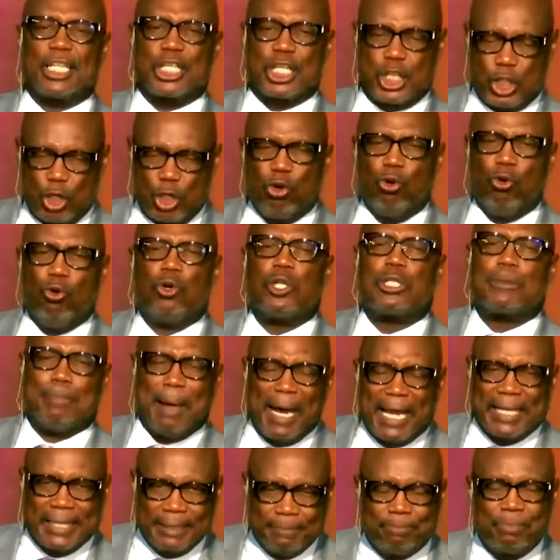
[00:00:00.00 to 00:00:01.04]
the snooze
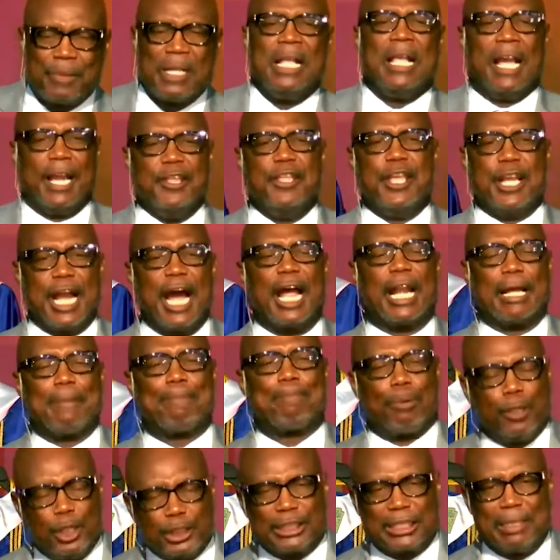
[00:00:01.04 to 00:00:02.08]
button, and you gotta
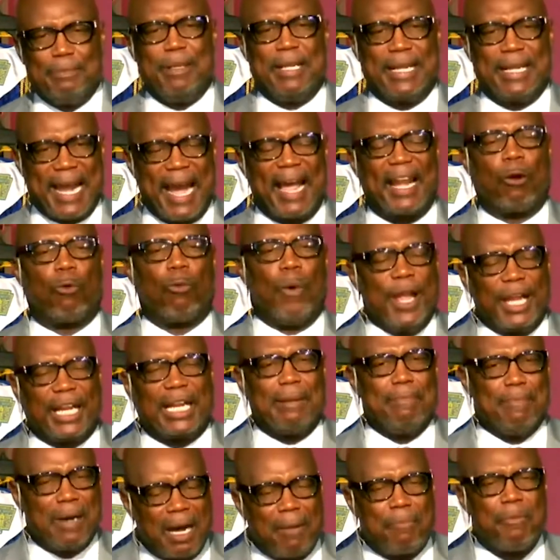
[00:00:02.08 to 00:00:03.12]
push them, you gotta wake
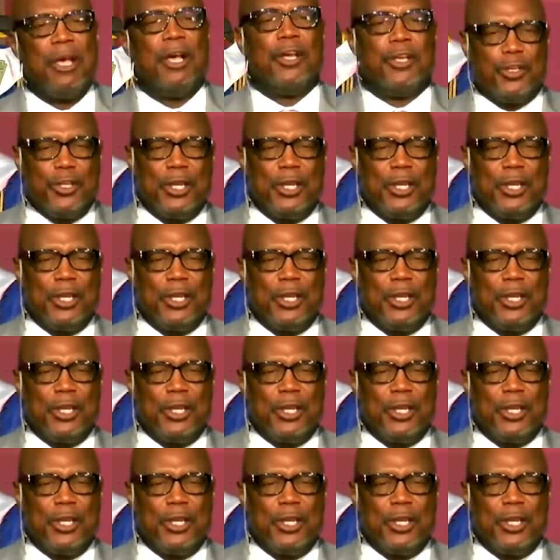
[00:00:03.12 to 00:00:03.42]
them up,